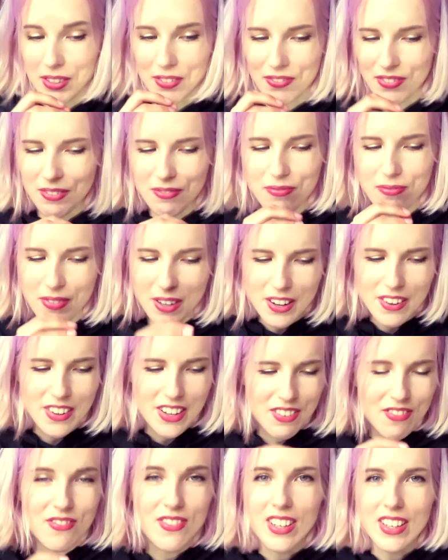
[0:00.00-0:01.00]
just
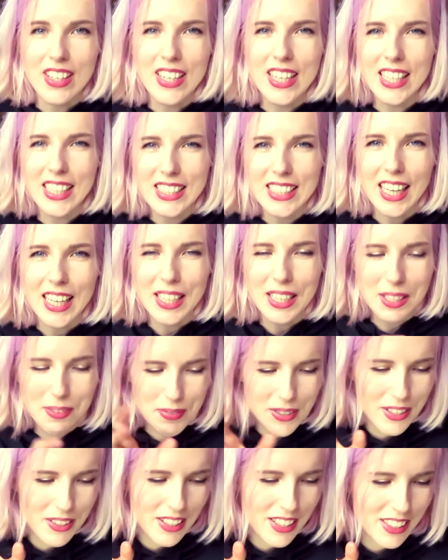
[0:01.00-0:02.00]
very, very excited
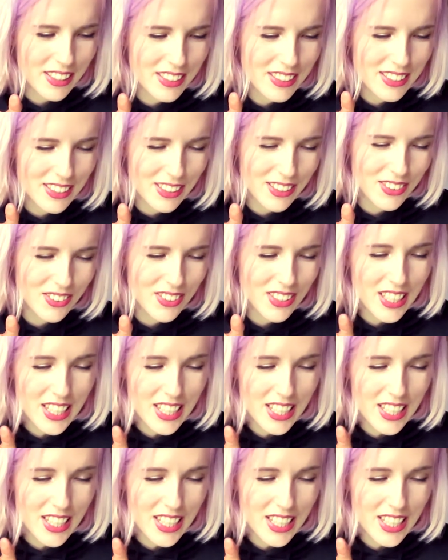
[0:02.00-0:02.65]
about it. So